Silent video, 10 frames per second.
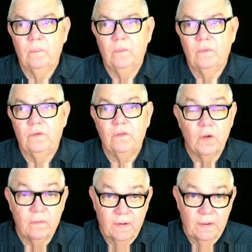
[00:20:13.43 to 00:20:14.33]

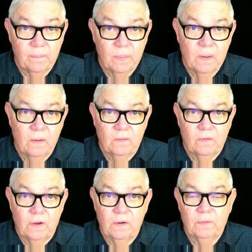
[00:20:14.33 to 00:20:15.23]
server,
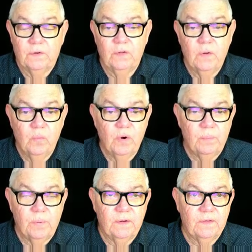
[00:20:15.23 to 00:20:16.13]
so to the
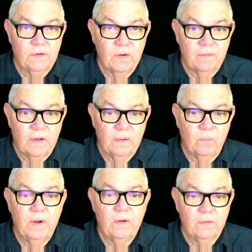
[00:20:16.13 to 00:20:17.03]
WordPress server
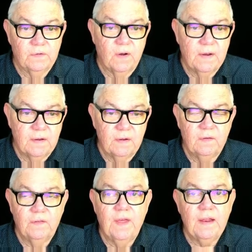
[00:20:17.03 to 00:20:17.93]
where your site
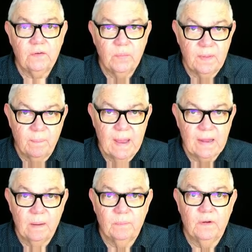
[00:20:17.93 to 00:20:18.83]
is. That's where the
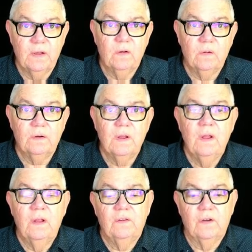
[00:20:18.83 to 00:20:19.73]
backups are held.
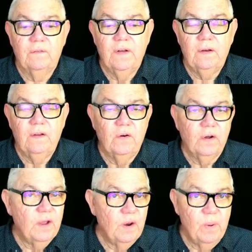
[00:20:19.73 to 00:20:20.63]
So you're not
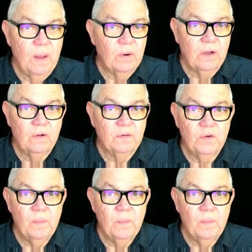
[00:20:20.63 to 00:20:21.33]
going to be able to hold too